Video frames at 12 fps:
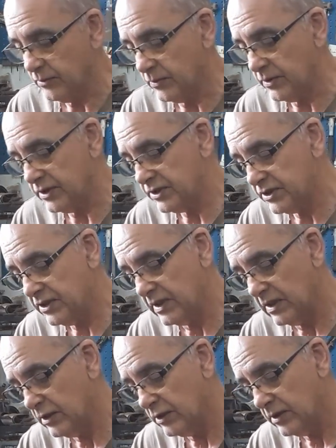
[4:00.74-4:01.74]
which
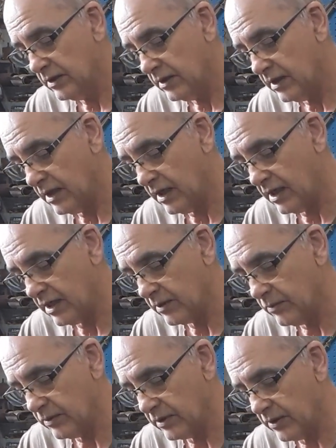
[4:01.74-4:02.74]

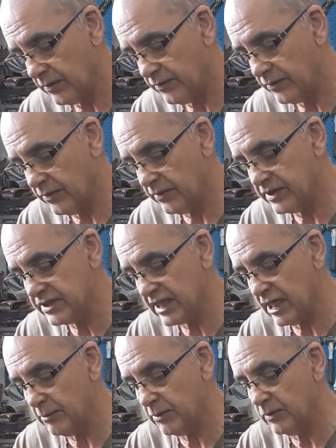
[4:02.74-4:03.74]
will go through this
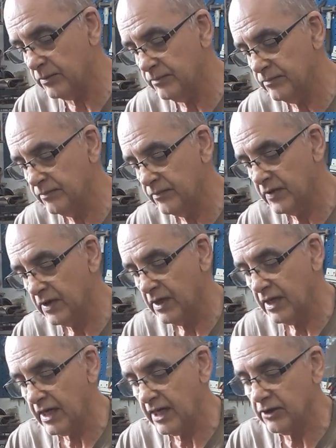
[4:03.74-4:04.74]
cable
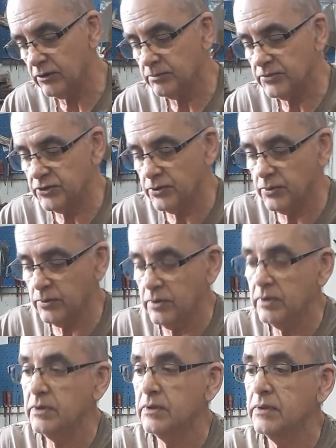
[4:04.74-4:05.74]
and up to
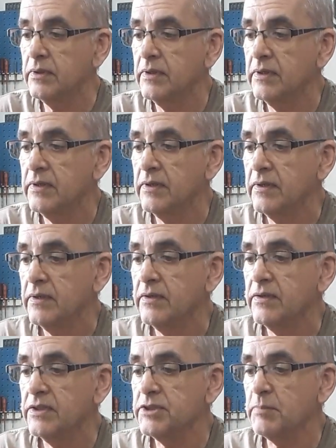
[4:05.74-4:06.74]

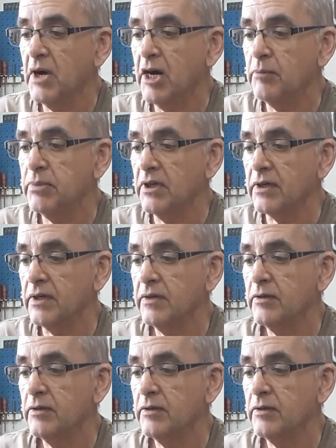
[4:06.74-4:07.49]
the spark plug.